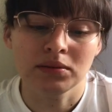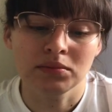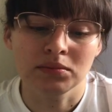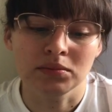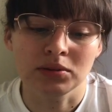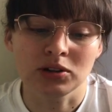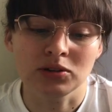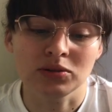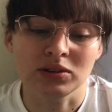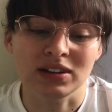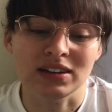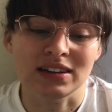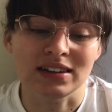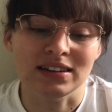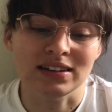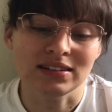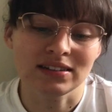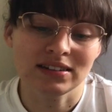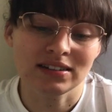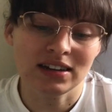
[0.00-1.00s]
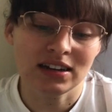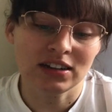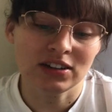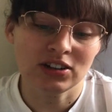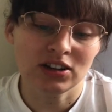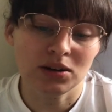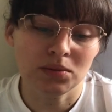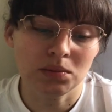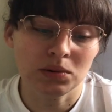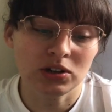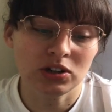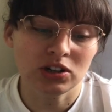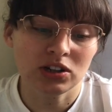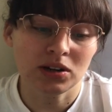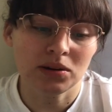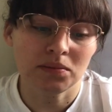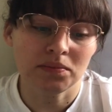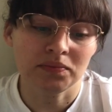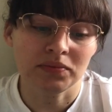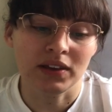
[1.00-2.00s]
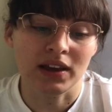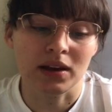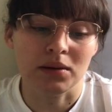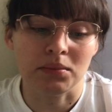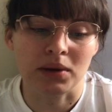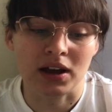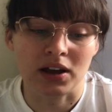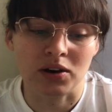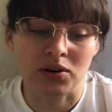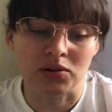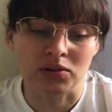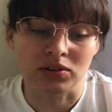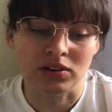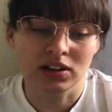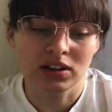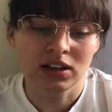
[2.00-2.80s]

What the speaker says: between his state championship and my own.